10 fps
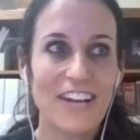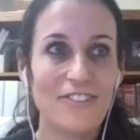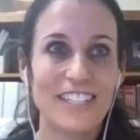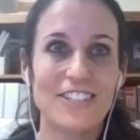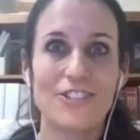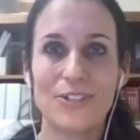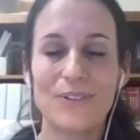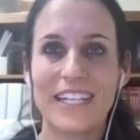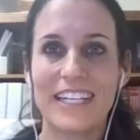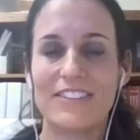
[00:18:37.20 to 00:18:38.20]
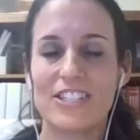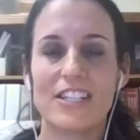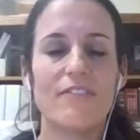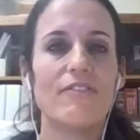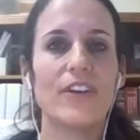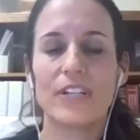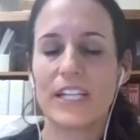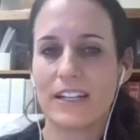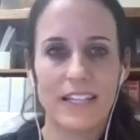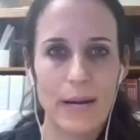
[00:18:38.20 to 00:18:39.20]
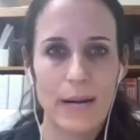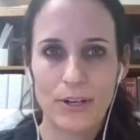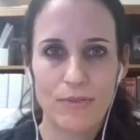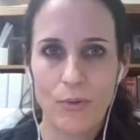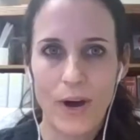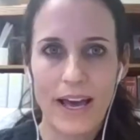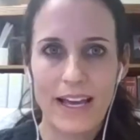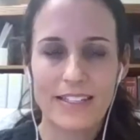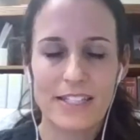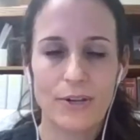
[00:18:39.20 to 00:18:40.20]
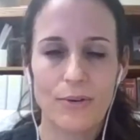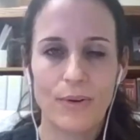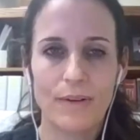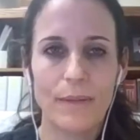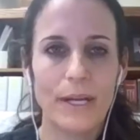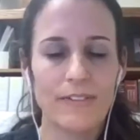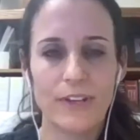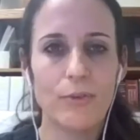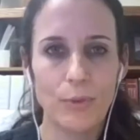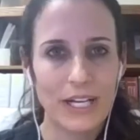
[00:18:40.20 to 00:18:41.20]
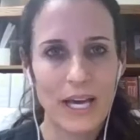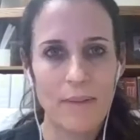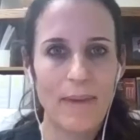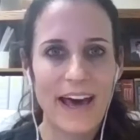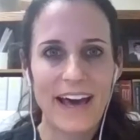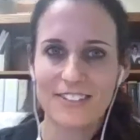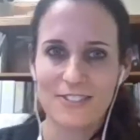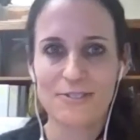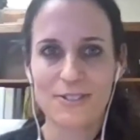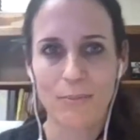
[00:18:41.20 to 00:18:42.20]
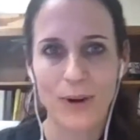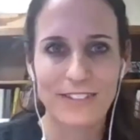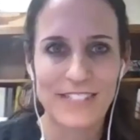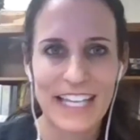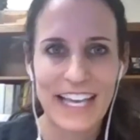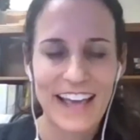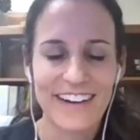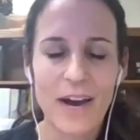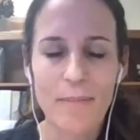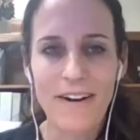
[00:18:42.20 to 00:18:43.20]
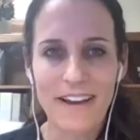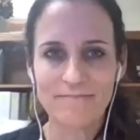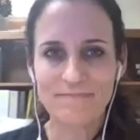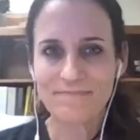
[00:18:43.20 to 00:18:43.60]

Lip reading: and you get to do it in just a very collaborative way. So Mary, if you ever want to come back and do some rounds again, come on.